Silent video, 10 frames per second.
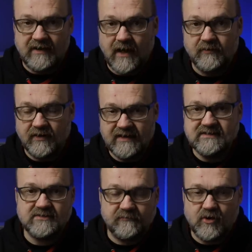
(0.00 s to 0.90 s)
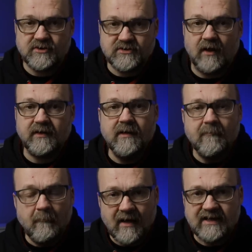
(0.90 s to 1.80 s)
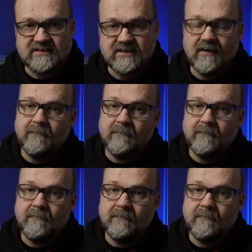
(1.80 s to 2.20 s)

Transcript: down your lenses, of course not. But